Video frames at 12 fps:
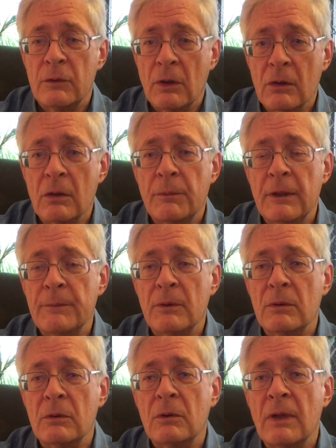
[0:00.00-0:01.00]
younger
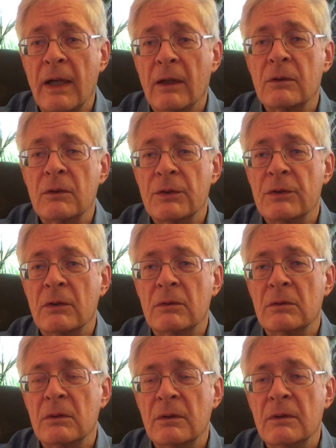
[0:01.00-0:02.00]
people who were actors,
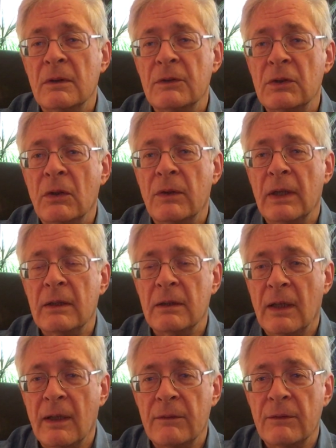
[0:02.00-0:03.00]
so they
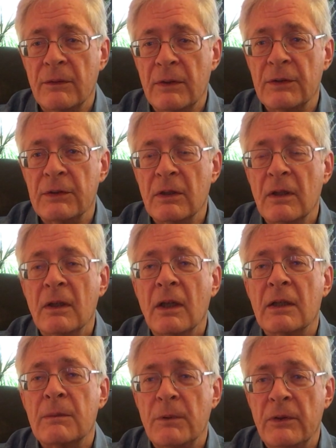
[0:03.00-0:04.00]
could have this
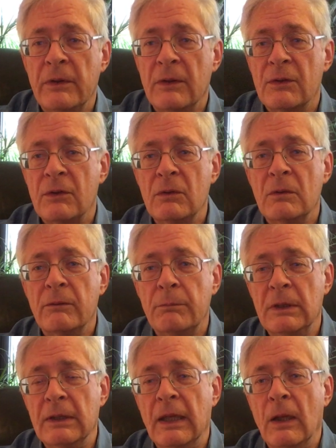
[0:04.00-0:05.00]
experience too
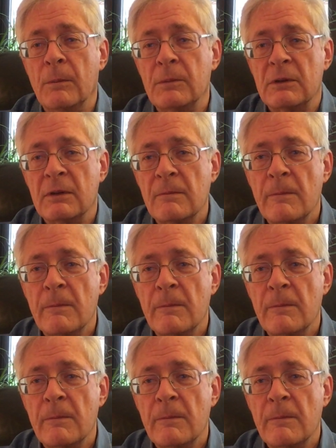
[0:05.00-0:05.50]
of being helped.